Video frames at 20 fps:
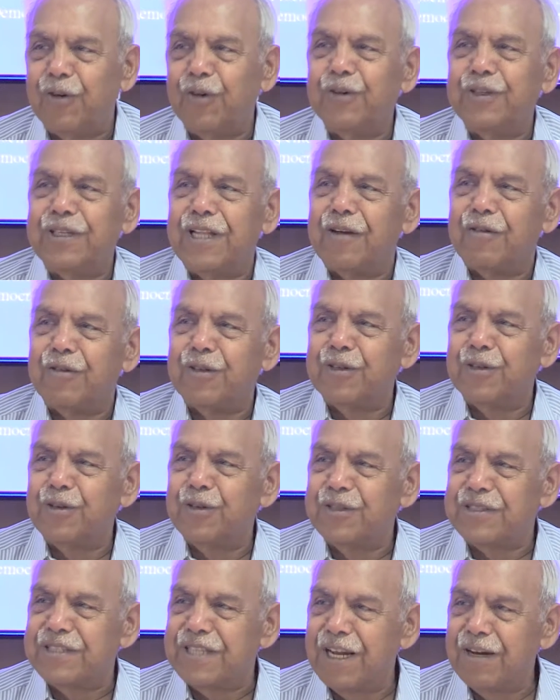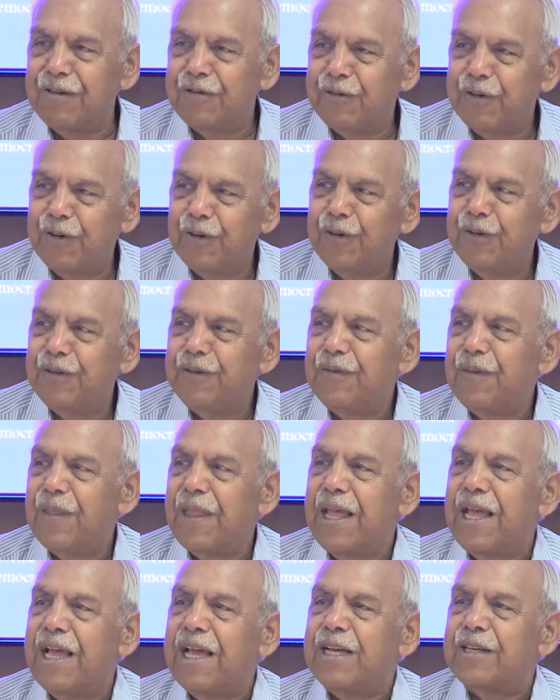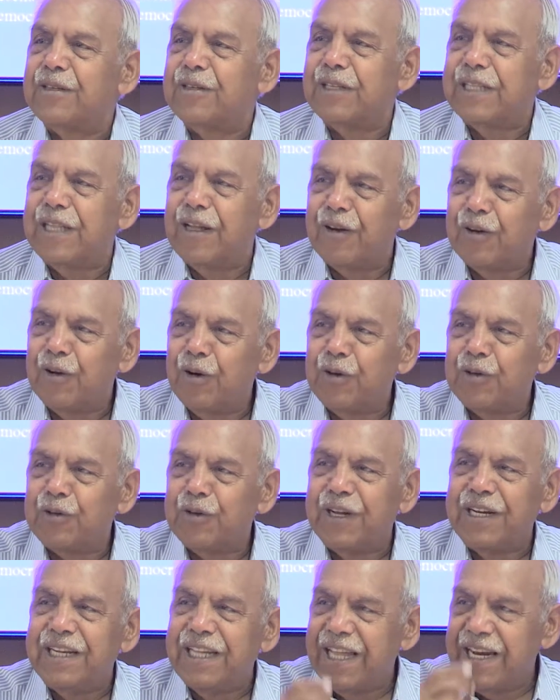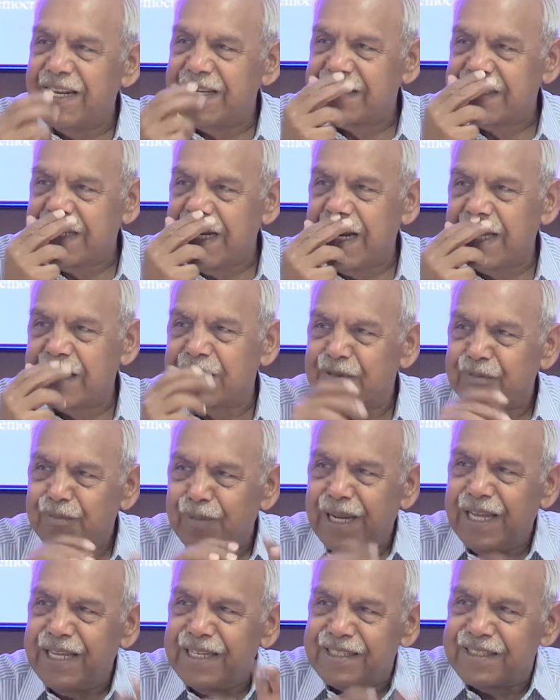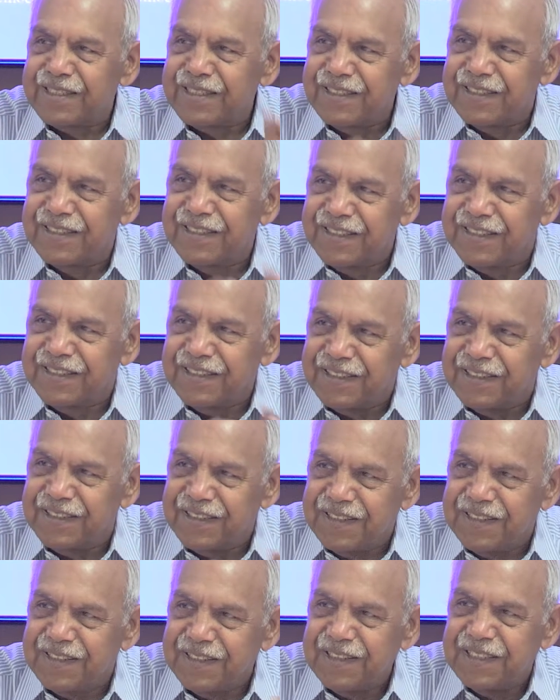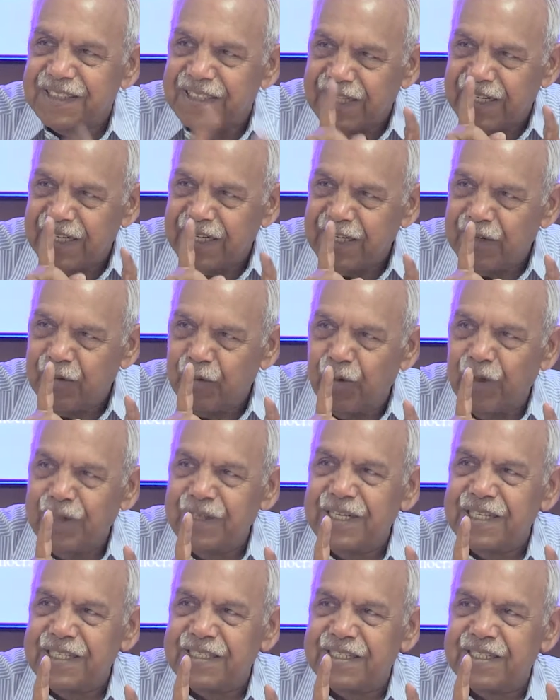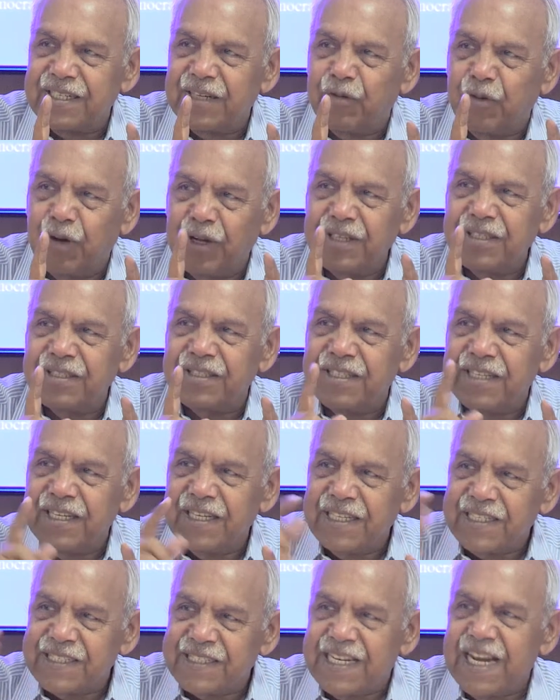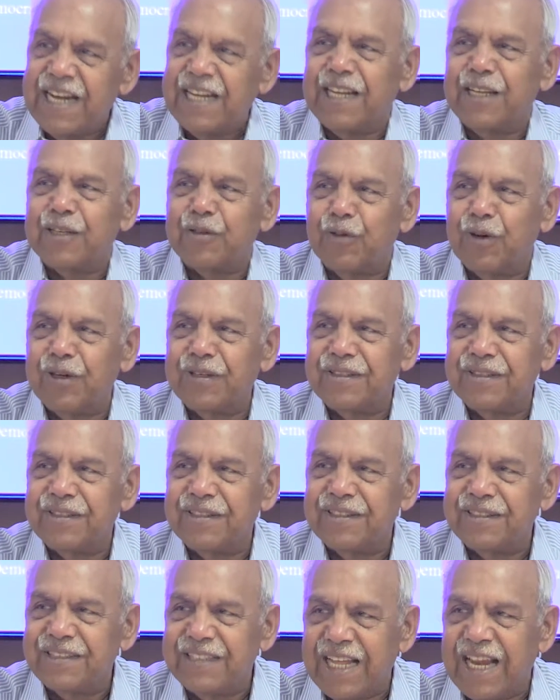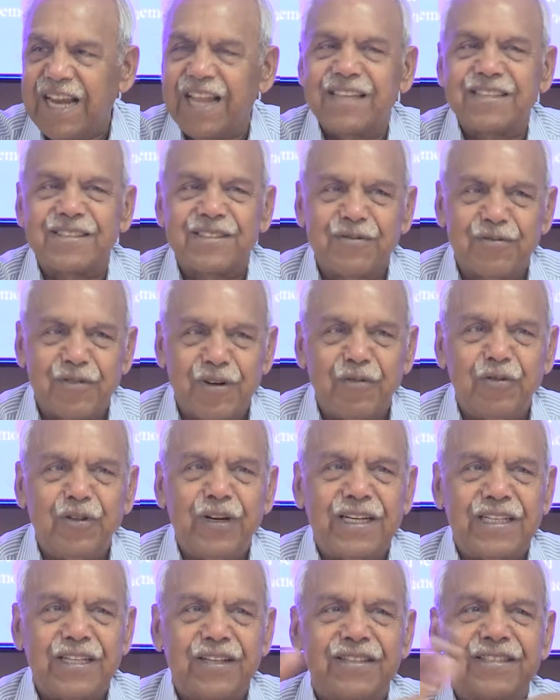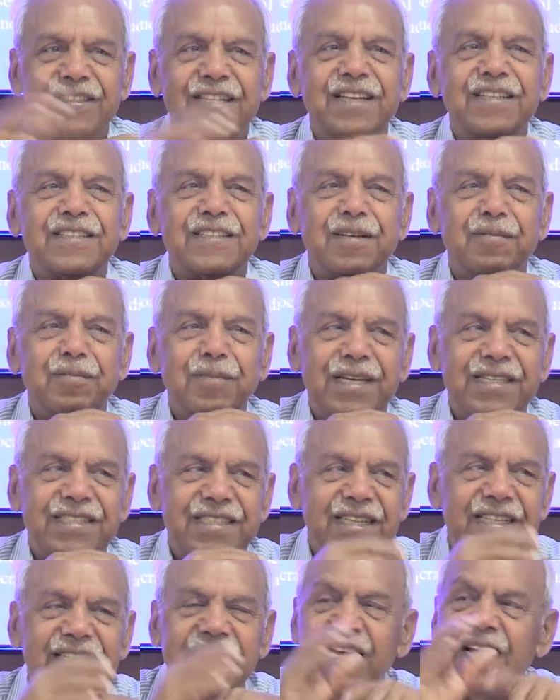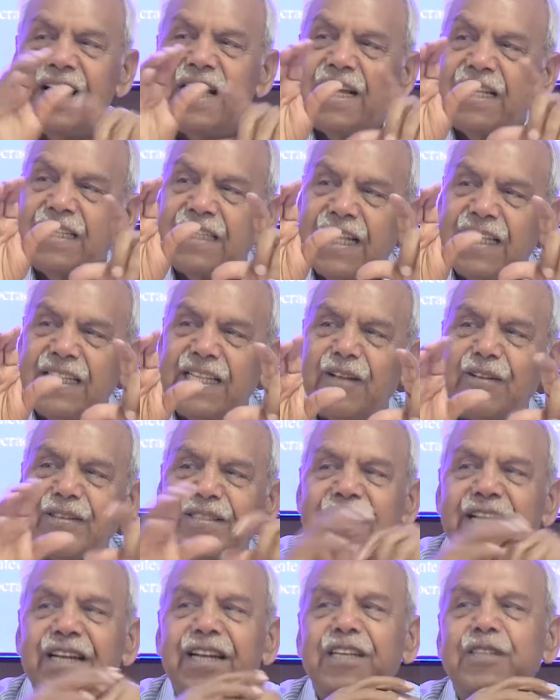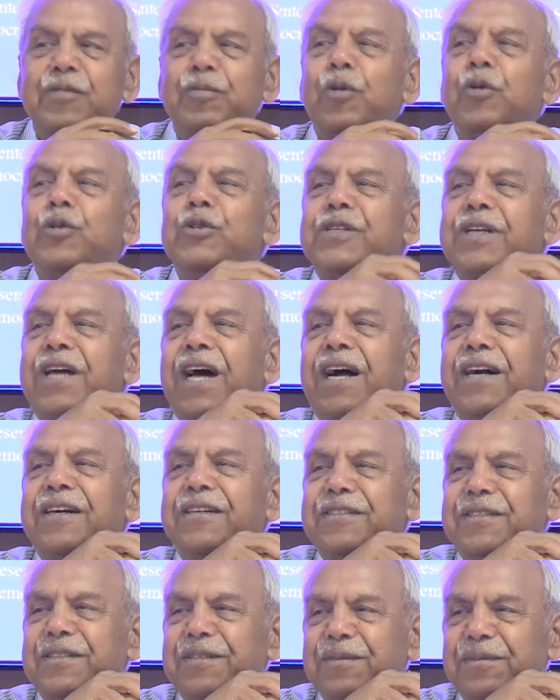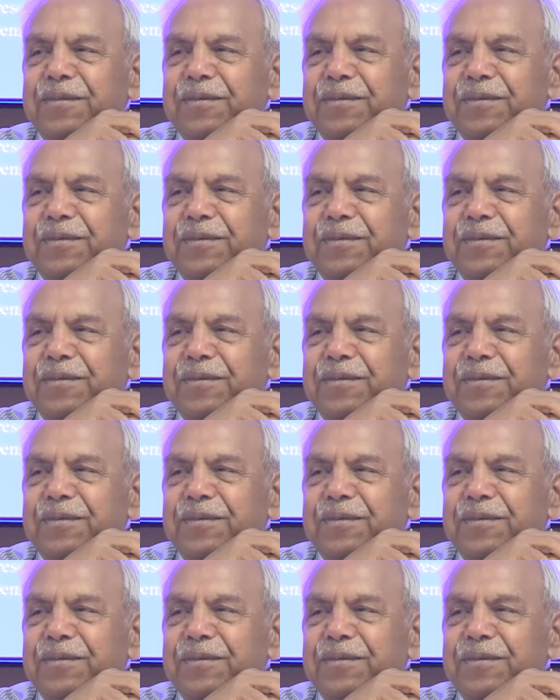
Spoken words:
phone, there was no cell phone, so they'll go to the nearest telex place. One state has one telex from where they'll send some message, then they'll send us postcards.